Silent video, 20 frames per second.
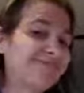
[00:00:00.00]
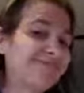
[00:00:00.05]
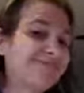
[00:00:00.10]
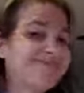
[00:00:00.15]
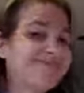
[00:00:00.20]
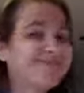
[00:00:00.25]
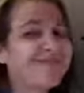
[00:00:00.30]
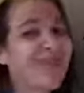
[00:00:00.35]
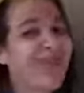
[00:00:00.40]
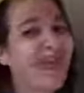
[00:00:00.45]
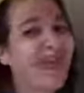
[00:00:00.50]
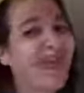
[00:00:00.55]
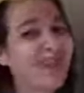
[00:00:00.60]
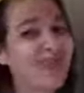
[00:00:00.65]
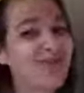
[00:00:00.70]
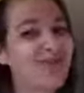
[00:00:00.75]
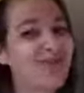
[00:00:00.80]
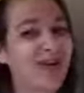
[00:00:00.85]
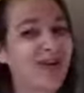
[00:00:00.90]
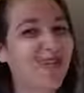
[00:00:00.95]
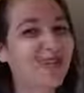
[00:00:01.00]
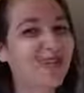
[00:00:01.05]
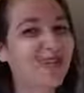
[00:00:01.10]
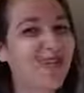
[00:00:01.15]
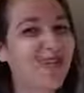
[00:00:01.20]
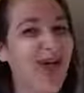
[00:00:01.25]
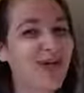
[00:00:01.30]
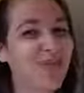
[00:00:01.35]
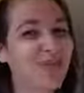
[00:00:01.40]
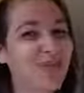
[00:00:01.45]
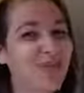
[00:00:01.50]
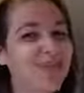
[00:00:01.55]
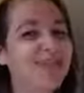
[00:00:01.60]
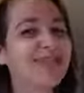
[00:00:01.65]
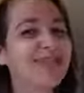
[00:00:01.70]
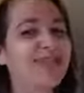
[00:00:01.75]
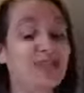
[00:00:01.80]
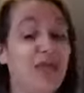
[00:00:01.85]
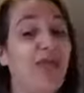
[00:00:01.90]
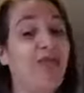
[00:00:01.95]
And then quarantine
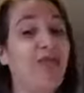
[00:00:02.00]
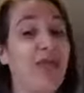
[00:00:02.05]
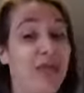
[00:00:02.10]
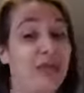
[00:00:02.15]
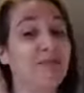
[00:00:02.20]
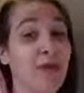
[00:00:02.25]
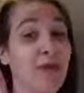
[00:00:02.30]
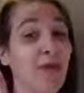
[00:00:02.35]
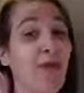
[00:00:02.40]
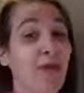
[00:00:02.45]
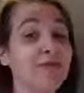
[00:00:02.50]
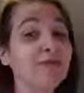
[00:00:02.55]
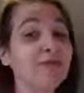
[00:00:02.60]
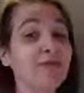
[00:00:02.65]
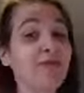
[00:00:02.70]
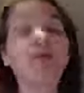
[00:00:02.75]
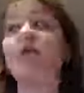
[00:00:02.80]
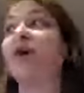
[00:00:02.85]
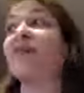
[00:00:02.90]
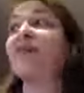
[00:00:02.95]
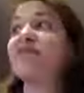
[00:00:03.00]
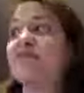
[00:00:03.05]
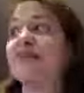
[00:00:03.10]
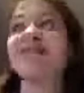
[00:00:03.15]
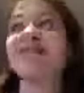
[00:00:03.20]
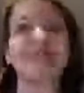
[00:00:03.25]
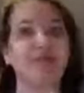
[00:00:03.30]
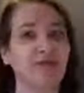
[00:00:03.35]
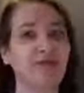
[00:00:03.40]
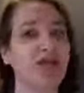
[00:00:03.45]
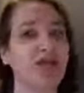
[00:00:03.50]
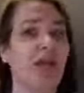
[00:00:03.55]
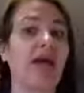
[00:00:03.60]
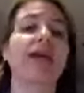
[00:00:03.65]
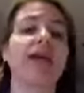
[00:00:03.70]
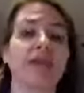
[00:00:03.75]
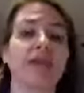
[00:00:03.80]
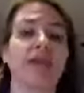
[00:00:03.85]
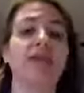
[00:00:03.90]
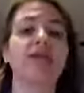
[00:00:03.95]
happened. So that's my one of my silver
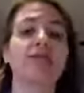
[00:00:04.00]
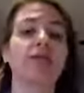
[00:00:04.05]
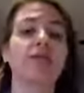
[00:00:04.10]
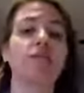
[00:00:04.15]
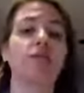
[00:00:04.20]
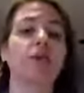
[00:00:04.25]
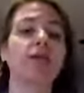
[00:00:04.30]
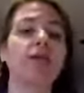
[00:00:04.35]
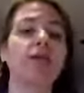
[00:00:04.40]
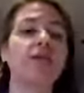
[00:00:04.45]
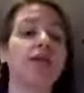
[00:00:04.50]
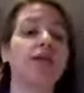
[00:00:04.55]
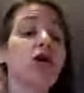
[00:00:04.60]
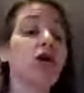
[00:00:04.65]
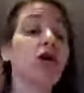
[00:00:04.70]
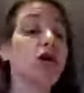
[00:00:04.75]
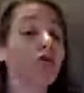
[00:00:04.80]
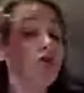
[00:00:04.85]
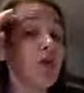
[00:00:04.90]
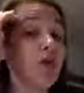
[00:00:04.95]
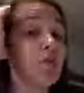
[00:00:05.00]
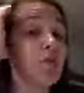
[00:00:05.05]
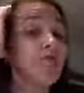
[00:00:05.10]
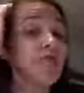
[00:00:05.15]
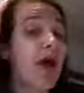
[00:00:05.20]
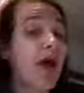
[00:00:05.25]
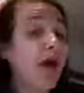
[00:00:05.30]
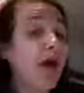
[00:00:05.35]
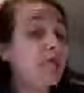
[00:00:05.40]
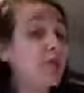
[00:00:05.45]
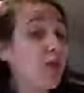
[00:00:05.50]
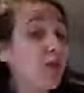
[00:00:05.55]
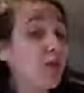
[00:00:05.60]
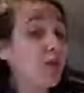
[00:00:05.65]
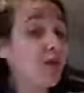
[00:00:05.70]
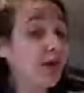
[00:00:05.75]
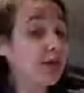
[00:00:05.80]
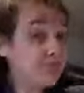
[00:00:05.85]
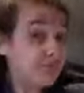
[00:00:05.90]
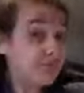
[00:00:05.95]
lining things from quarantine. So I'm
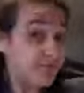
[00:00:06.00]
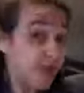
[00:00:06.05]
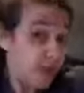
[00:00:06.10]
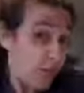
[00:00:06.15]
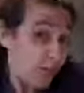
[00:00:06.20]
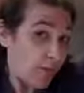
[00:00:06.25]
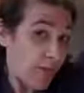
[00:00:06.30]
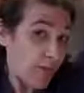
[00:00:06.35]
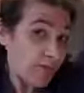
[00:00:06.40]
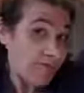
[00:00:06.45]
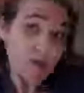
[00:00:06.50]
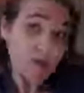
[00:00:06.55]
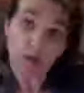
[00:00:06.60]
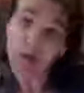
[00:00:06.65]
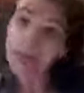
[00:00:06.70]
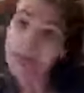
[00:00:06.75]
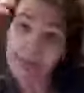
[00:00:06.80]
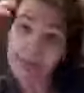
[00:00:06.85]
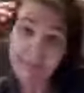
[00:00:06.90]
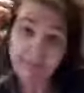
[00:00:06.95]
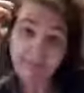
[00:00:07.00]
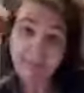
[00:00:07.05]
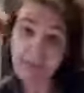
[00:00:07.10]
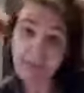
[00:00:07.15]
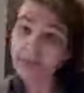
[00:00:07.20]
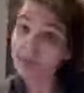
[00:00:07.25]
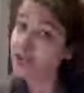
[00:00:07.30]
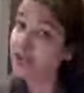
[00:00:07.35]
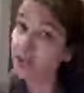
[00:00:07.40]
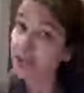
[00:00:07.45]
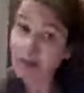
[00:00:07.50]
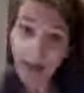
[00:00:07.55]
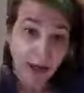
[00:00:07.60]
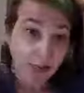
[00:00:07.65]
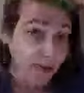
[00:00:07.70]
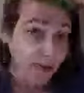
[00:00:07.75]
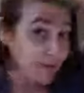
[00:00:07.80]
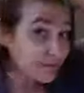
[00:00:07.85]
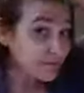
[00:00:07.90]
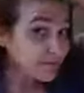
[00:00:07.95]
growing in a little bit. You could say, actually, a
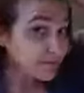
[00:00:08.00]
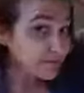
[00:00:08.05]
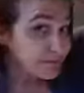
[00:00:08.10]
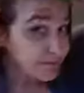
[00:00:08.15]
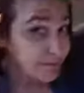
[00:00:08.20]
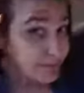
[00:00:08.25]
lot of it.